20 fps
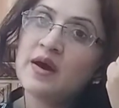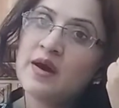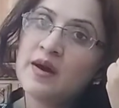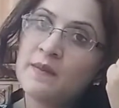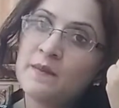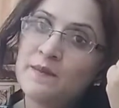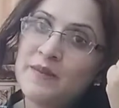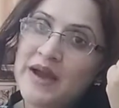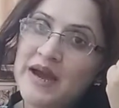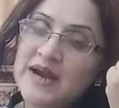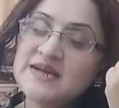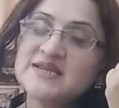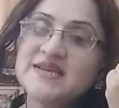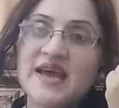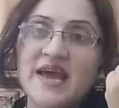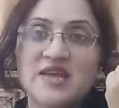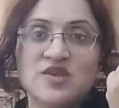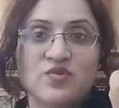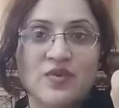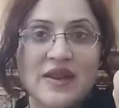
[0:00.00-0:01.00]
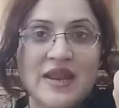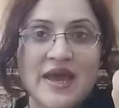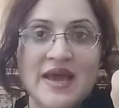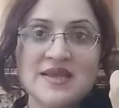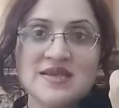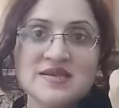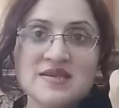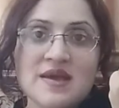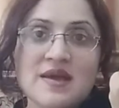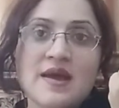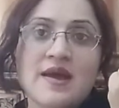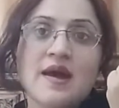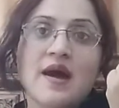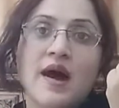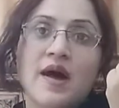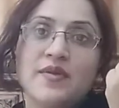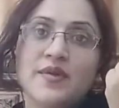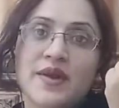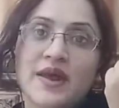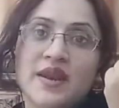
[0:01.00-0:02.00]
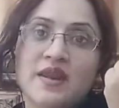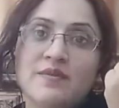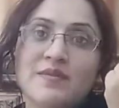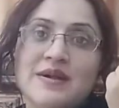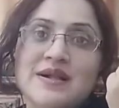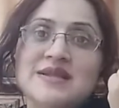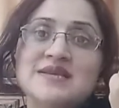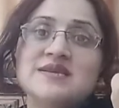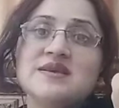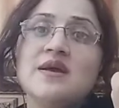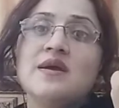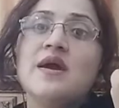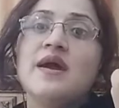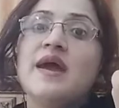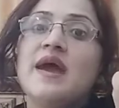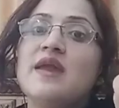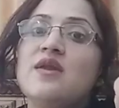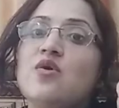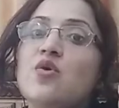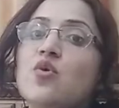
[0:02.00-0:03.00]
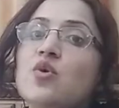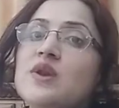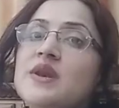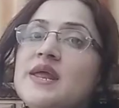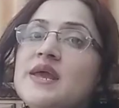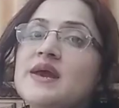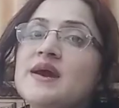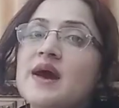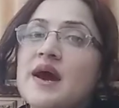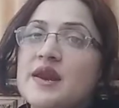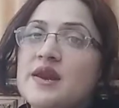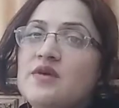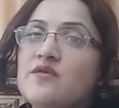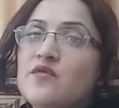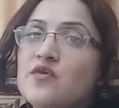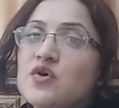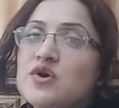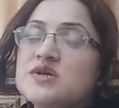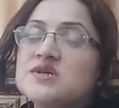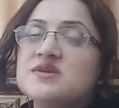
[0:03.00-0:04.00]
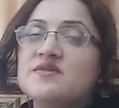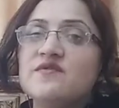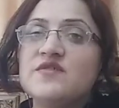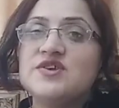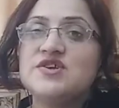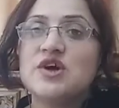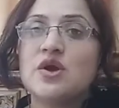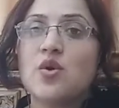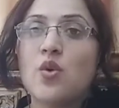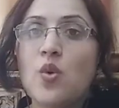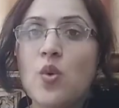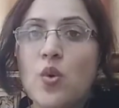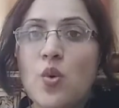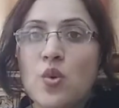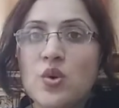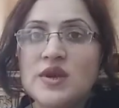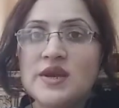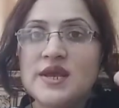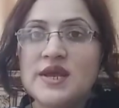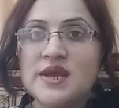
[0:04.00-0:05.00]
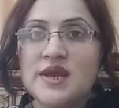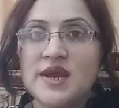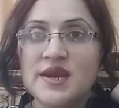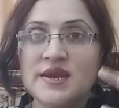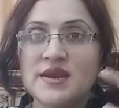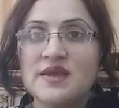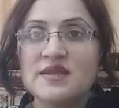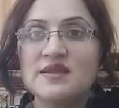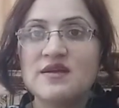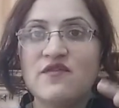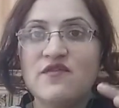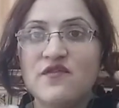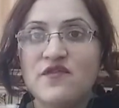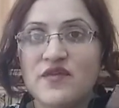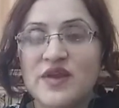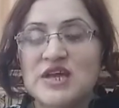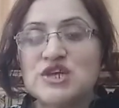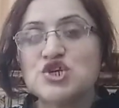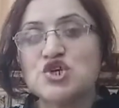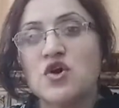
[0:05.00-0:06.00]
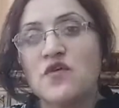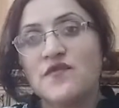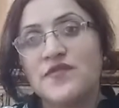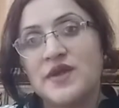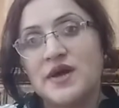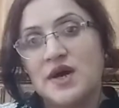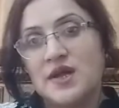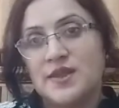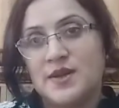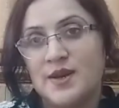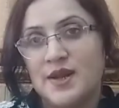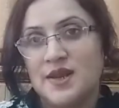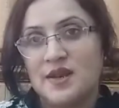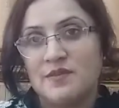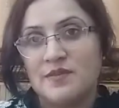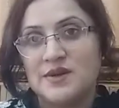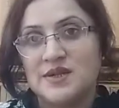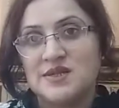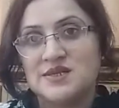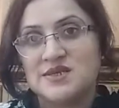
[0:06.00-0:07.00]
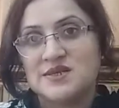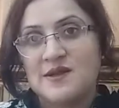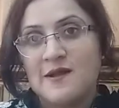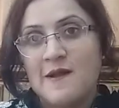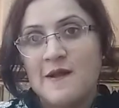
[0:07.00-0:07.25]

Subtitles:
plants as well as other animals. And only carnivores, which are only eating the flesh of the other animals.